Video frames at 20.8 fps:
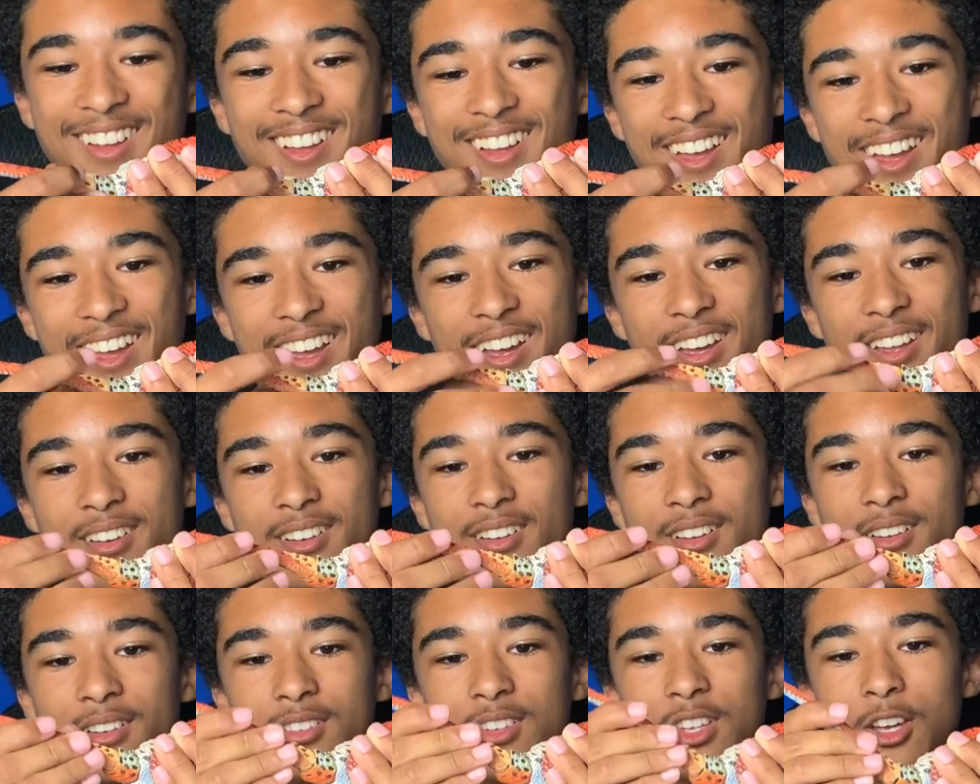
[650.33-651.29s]
And
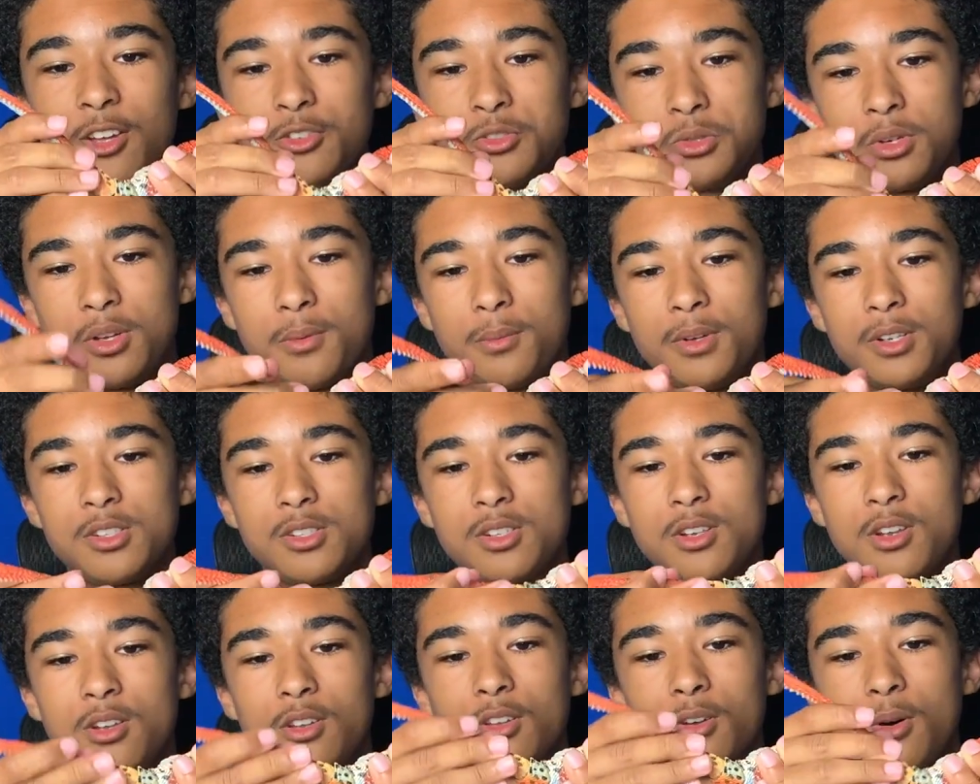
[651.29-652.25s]
tail joint, which
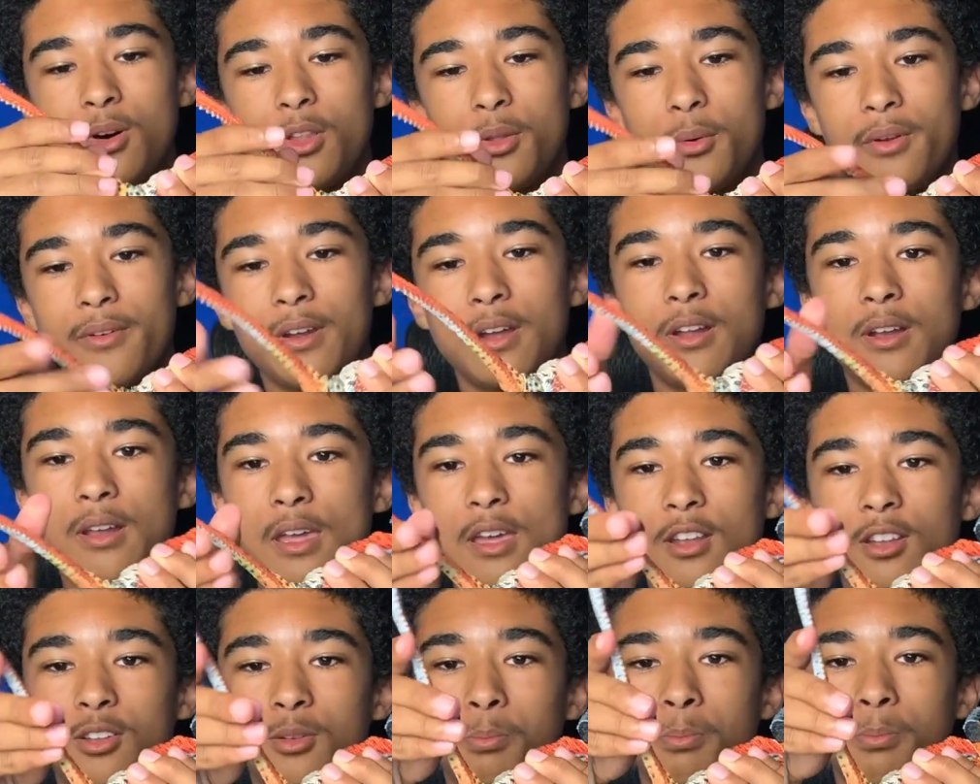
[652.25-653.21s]
go all the way around, and
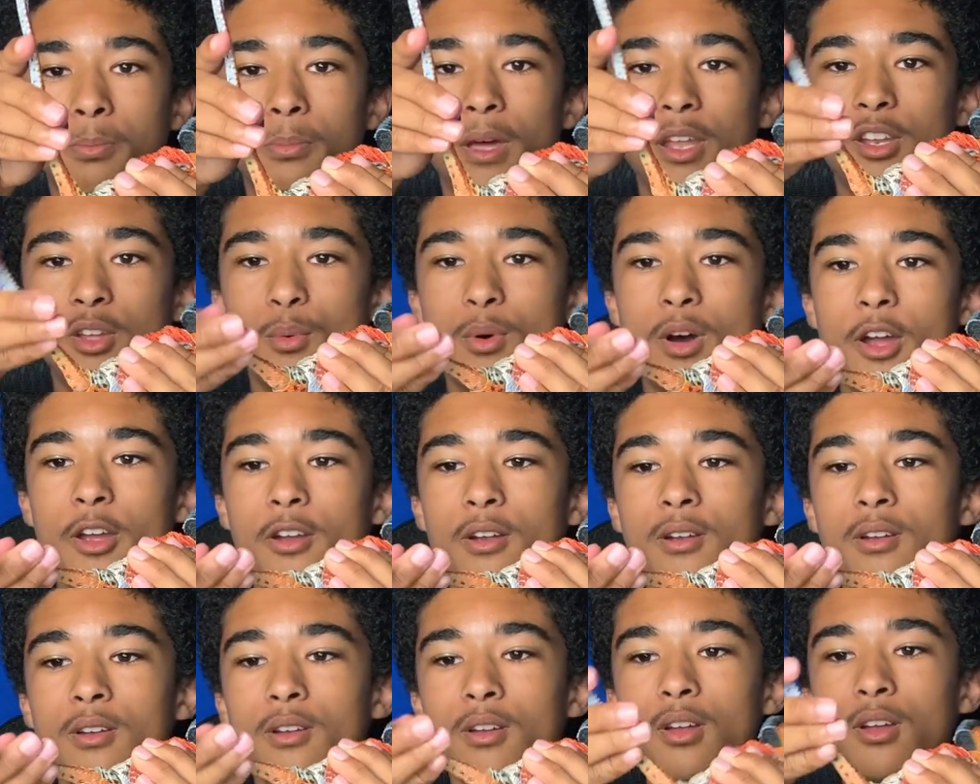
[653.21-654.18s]
it's bendy wire.
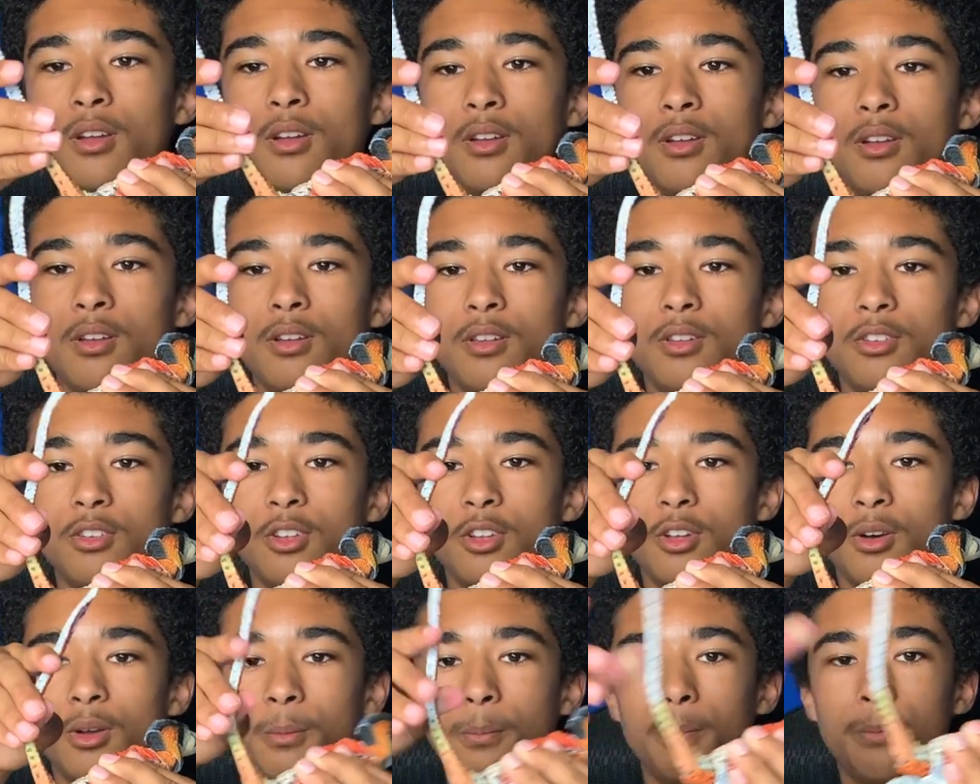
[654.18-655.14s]
So
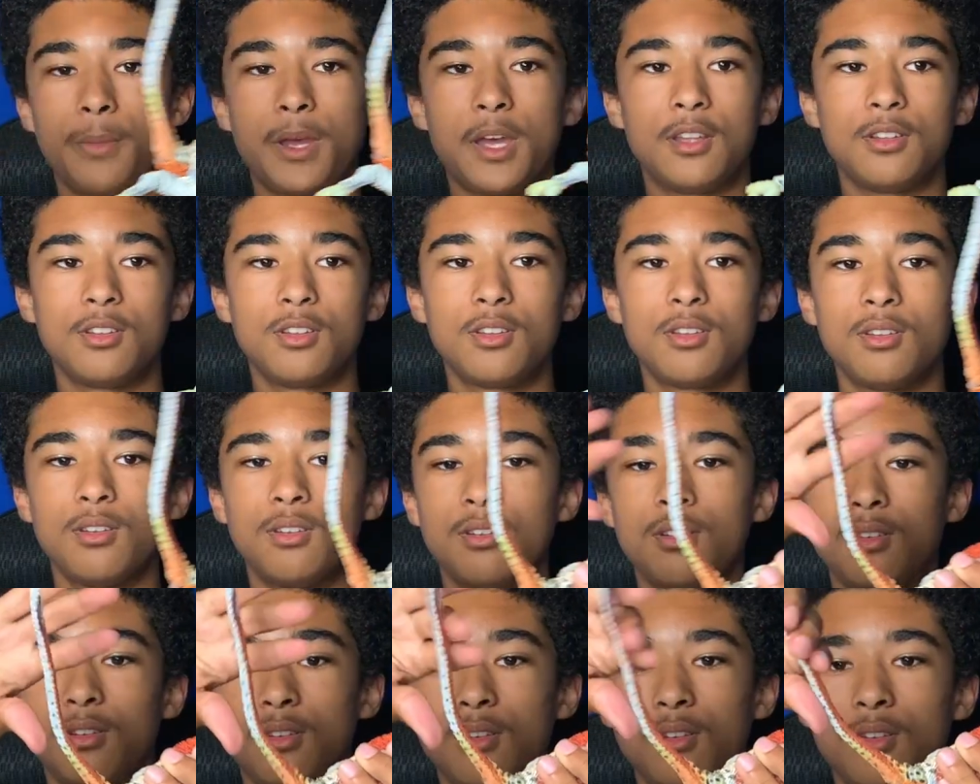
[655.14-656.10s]
it bends.
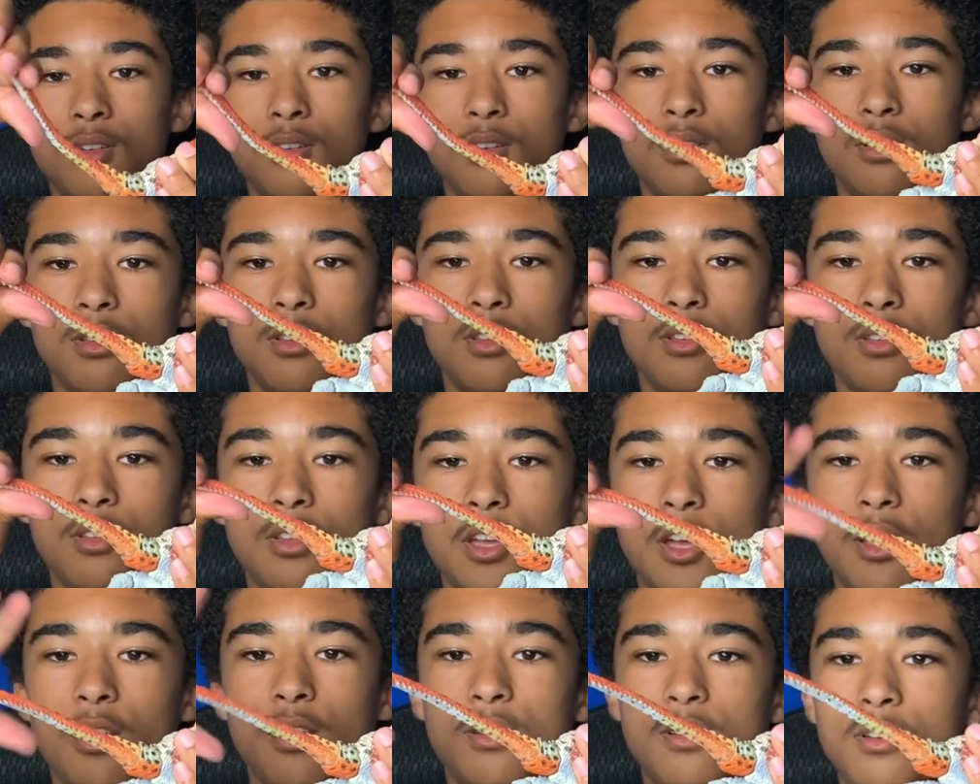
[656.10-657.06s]
Yeah.
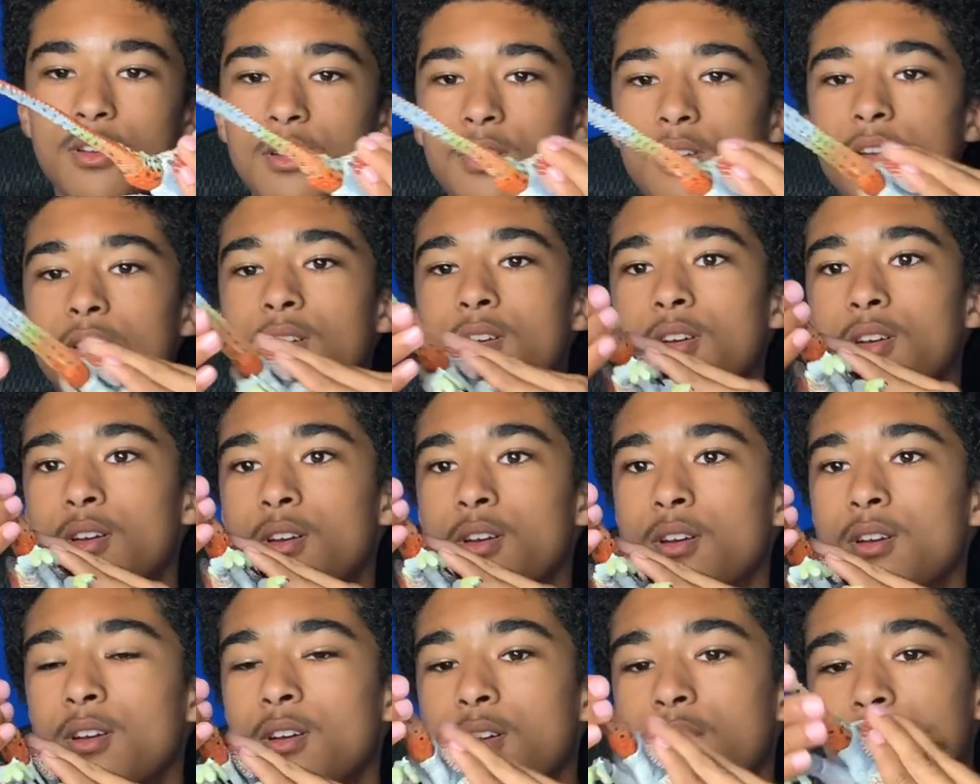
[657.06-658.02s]

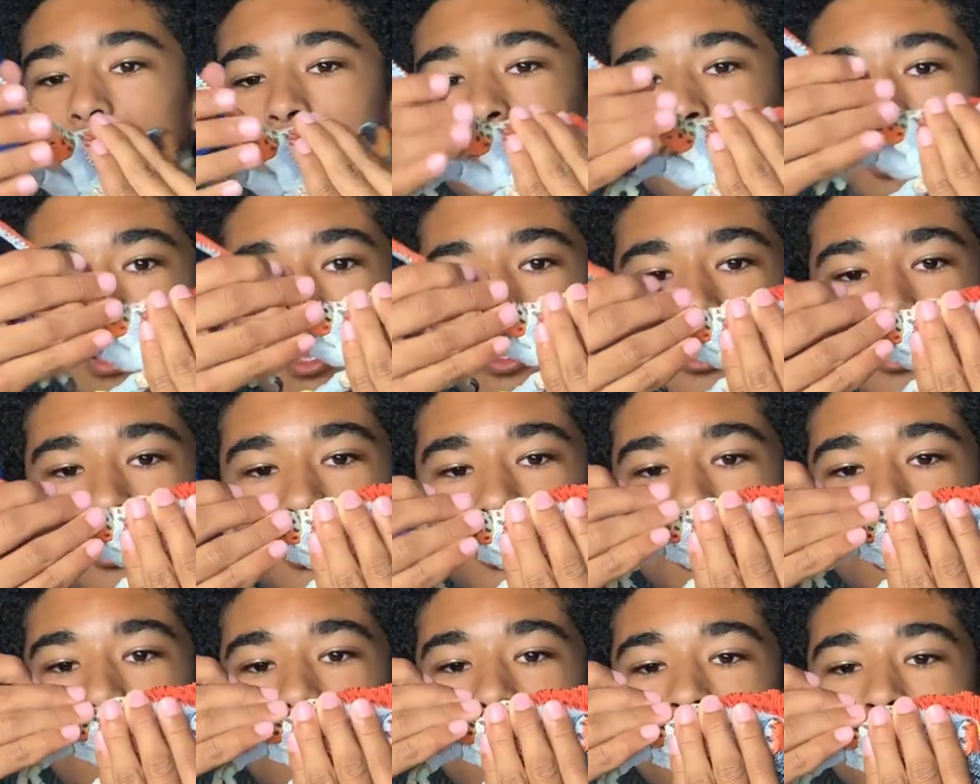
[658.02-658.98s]
So that's
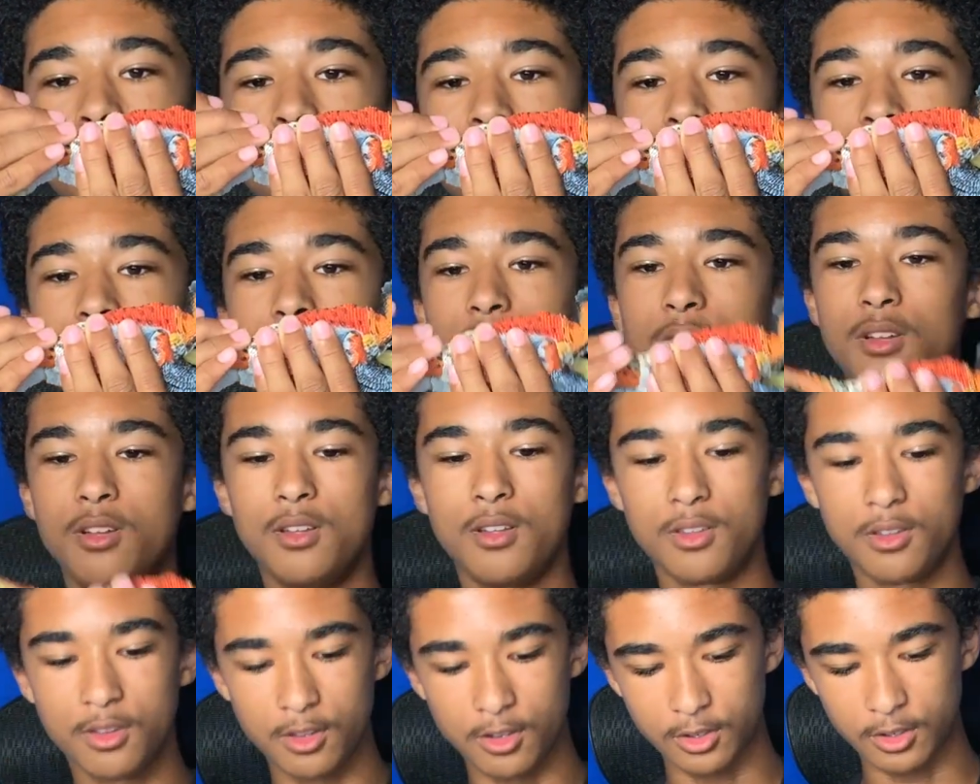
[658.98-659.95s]
all
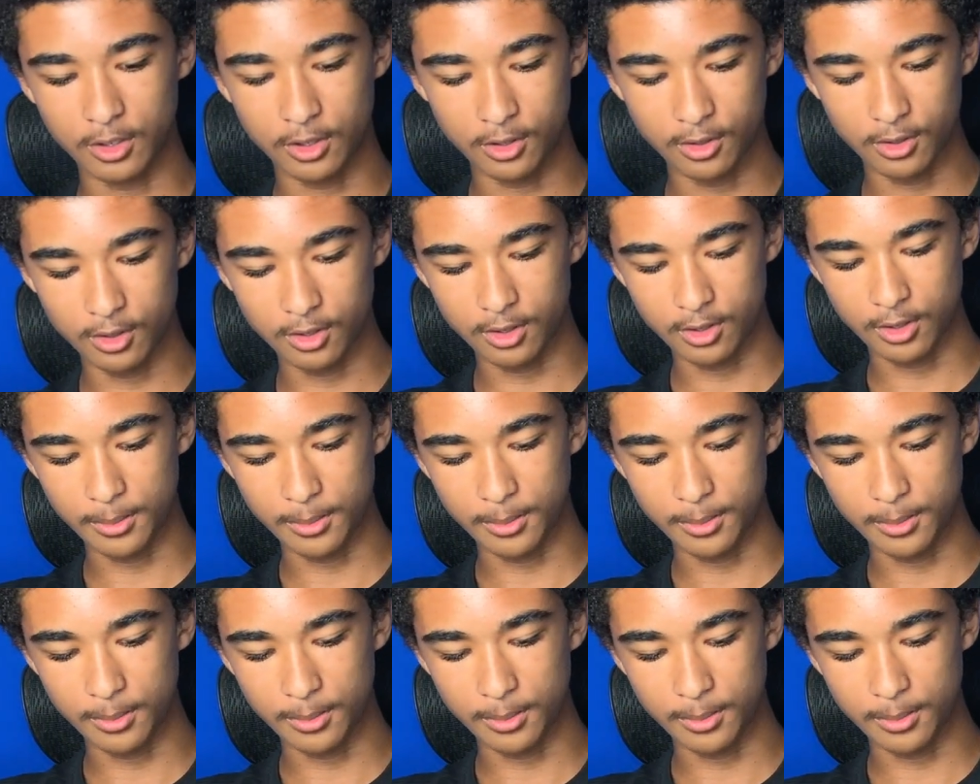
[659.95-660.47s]
the articulation.